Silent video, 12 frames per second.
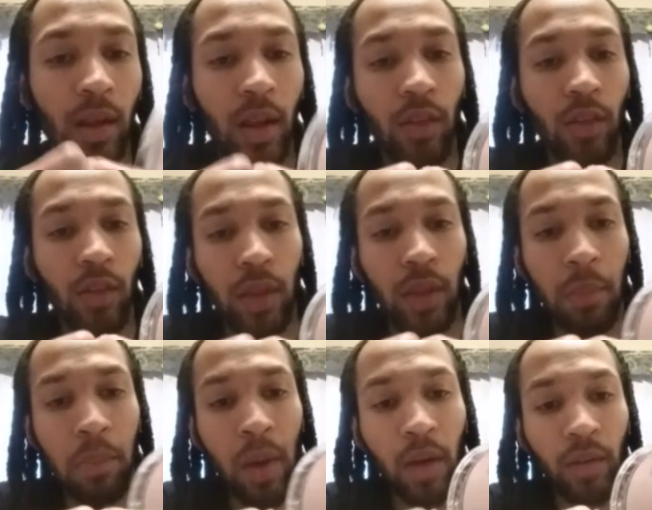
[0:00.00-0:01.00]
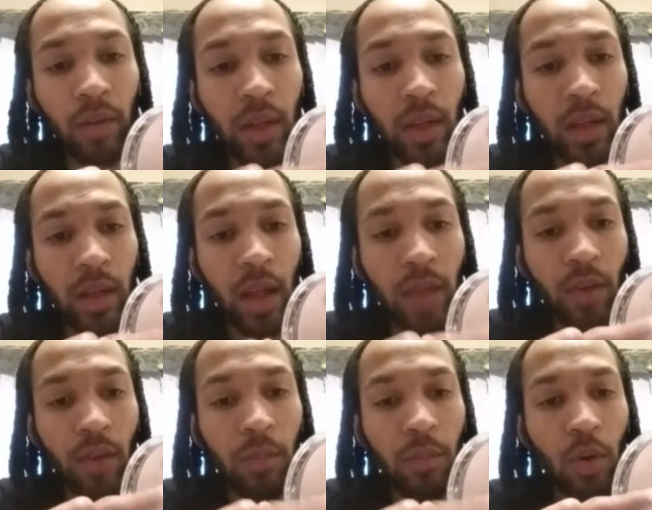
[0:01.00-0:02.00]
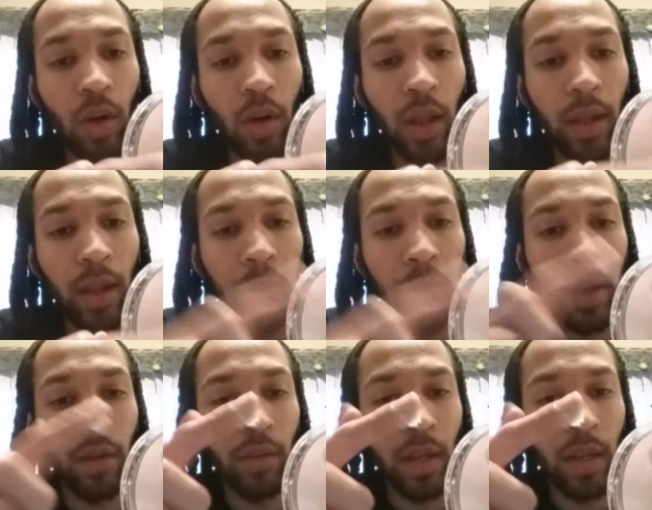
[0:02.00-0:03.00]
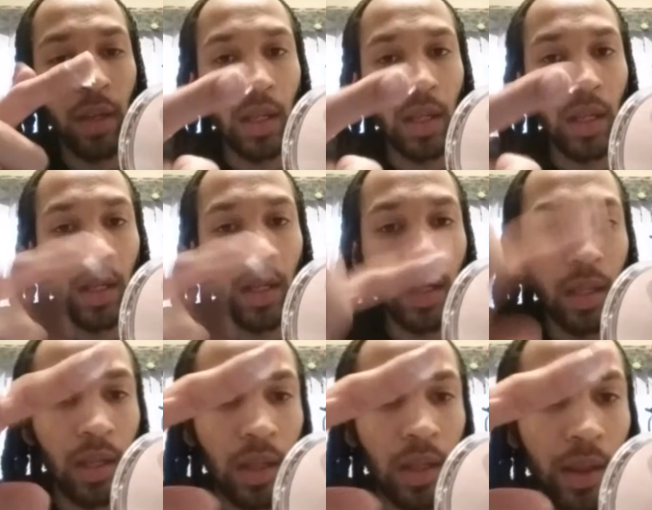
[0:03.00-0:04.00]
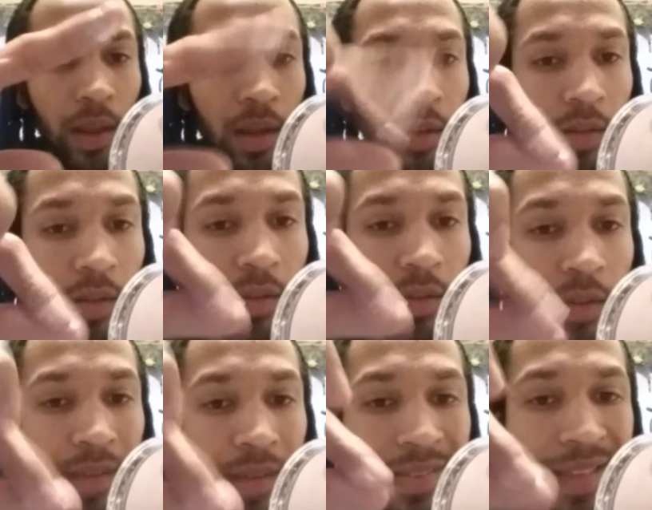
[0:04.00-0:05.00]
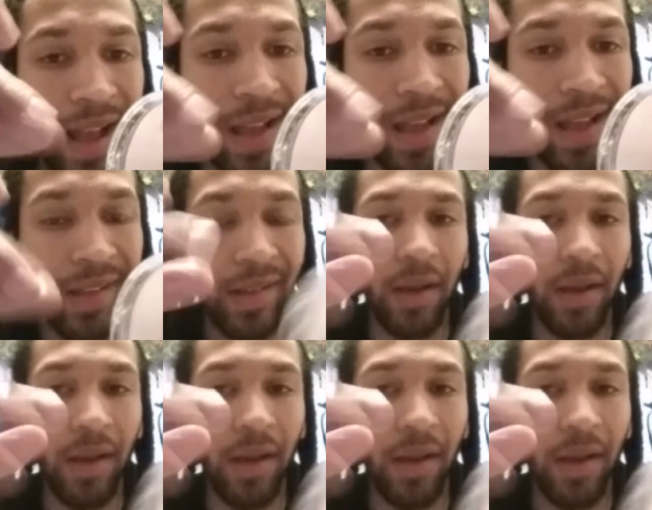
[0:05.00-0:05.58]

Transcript: It's really buttery. It has a more like buttery like consistency. It's not